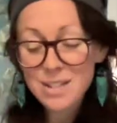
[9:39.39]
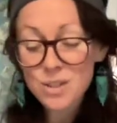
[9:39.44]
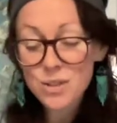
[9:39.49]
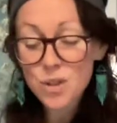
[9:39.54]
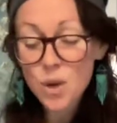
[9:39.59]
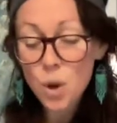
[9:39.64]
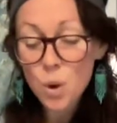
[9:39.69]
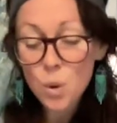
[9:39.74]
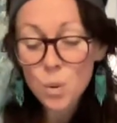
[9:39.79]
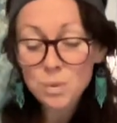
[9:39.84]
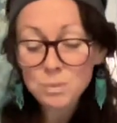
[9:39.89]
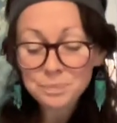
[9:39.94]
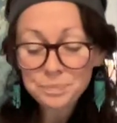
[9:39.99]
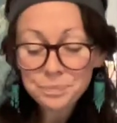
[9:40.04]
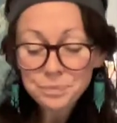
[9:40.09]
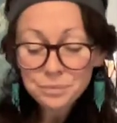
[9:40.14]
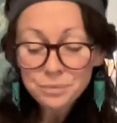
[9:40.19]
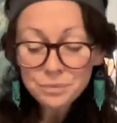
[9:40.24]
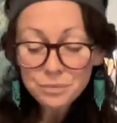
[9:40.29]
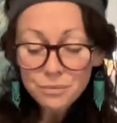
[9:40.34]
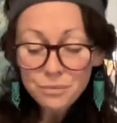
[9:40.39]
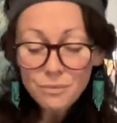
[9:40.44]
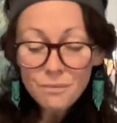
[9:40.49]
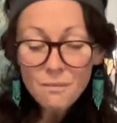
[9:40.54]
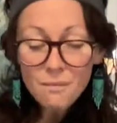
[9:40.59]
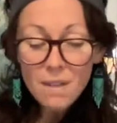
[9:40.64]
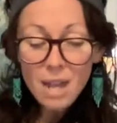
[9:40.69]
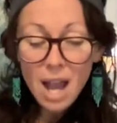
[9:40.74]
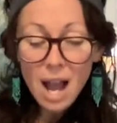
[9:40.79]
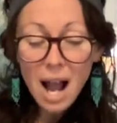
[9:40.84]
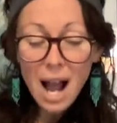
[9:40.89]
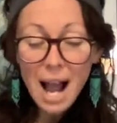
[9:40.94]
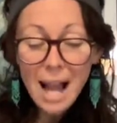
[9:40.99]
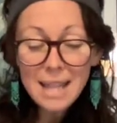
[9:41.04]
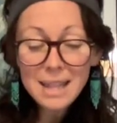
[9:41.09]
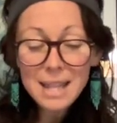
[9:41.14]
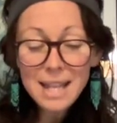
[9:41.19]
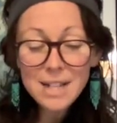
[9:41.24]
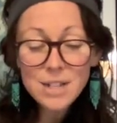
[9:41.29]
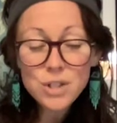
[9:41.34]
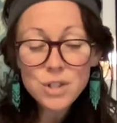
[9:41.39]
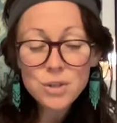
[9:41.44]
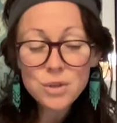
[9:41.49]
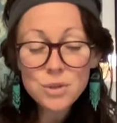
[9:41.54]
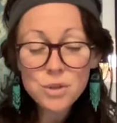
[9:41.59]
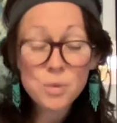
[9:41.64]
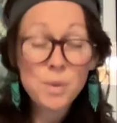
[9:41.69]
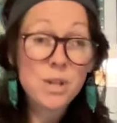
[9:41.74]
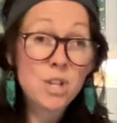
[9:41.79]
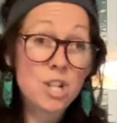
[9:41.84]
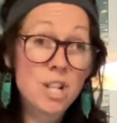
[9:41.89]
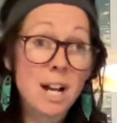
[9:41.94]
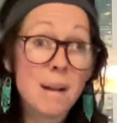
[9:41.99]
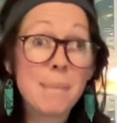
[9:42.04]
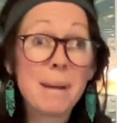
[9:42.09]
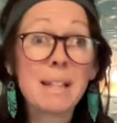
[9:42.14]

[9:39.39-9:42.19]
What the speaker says: So I like to switch it up.